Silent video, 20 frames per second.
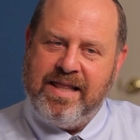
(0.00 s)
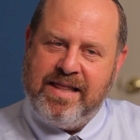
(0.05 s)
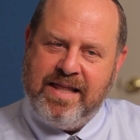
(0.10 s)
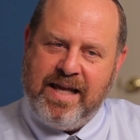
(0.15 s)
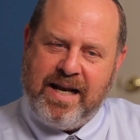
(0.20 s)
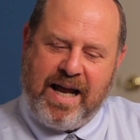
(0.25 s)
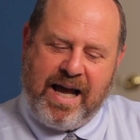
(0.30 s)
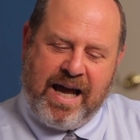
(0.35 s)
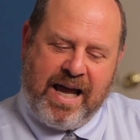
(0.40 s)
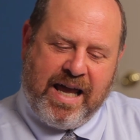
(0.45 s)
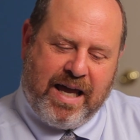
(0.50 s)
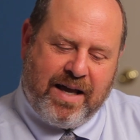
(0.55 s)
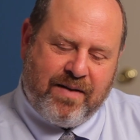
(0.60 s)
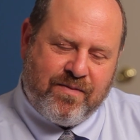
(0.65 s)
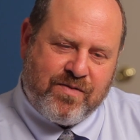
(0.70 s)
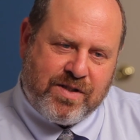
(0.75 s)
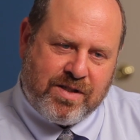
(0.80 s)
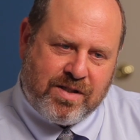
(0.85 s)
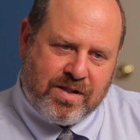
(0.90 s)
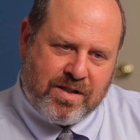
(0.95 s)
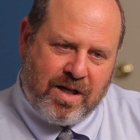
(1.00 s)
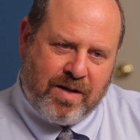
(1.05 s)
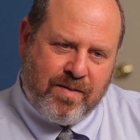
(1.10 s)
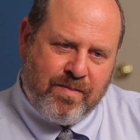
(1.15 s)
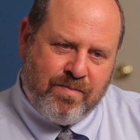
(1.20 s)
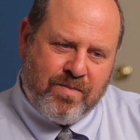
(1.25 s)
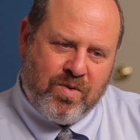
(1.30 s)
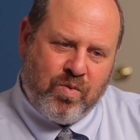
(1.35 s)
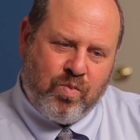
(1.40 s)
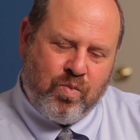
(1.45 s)
then I have
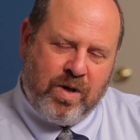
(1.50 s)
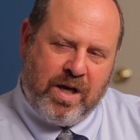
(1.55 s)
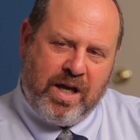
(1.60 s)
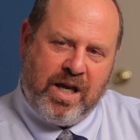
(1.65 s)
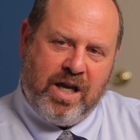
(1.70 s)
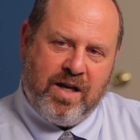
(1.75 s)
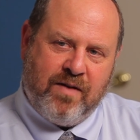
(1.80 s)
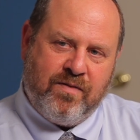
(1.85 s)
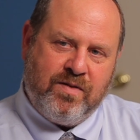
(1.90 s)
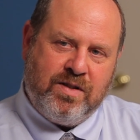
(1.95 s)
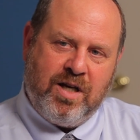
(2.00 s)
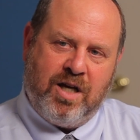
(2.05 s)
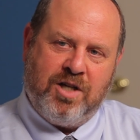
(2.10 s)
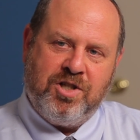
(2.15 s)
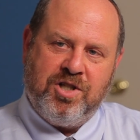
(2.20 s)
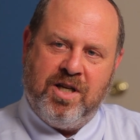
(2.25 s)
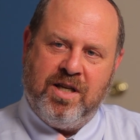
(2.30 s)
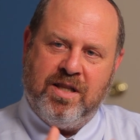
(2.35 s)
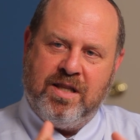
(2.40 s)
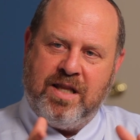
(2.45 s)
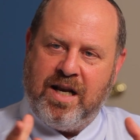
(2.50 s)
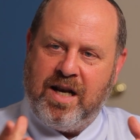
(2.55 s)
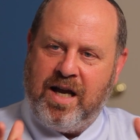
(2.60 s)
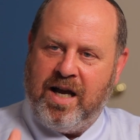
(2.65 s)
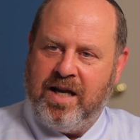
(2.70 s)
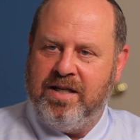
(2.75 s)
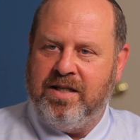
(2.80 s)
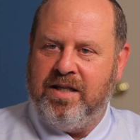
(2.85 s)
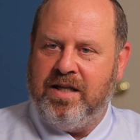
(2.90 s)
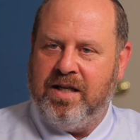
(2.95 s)
some way of touching that
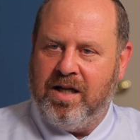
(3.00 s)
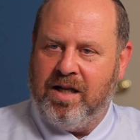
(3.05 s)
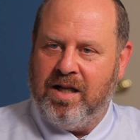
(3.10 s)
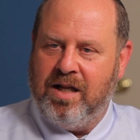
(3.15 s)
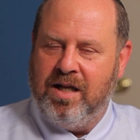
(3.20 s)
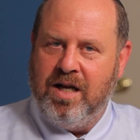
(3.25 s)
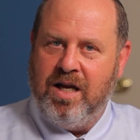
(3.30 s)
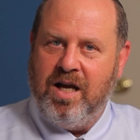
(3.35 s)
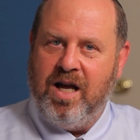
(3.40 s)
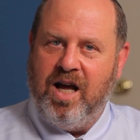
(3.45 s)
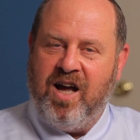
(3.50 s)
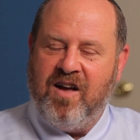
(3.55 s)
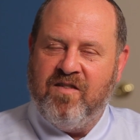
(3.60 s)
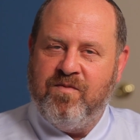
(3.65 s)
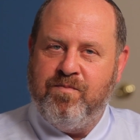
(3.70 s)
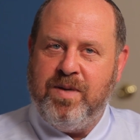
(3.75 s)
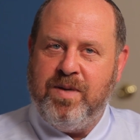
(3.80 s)
ideal of